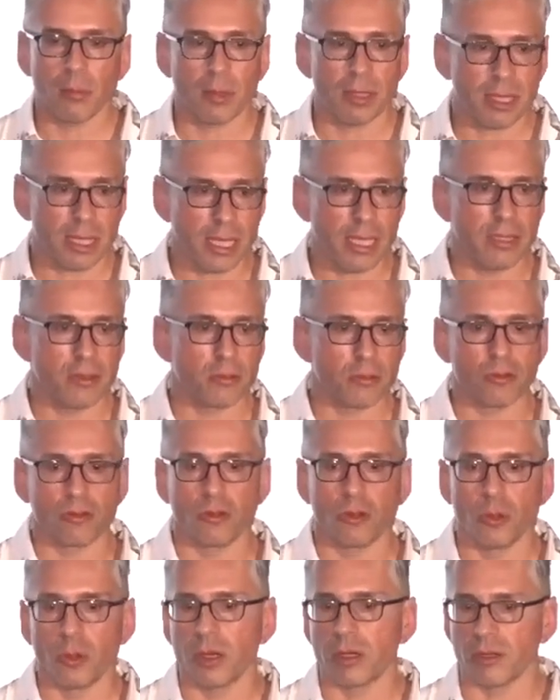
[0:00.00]
when ETH was
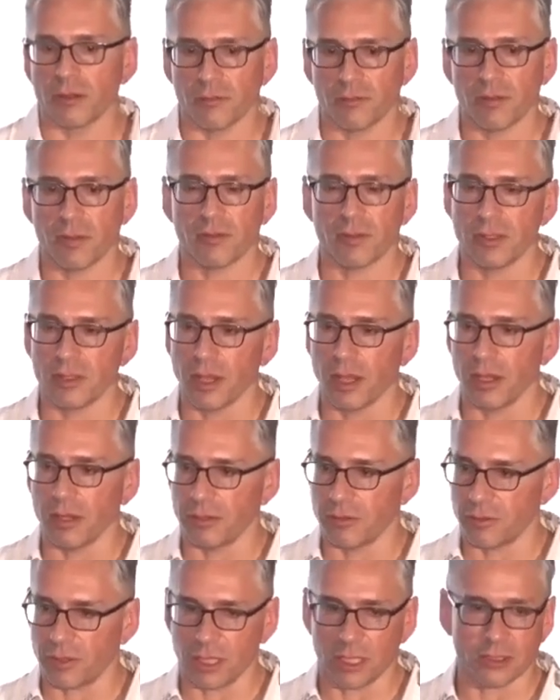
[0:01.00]

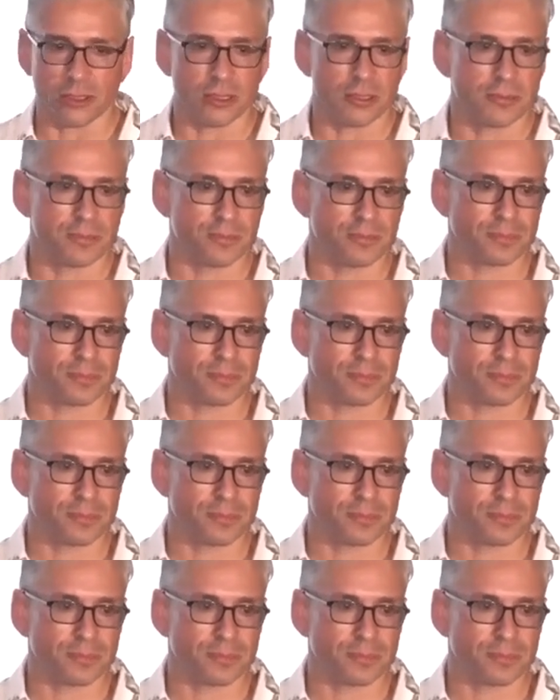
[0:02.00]
$250 each.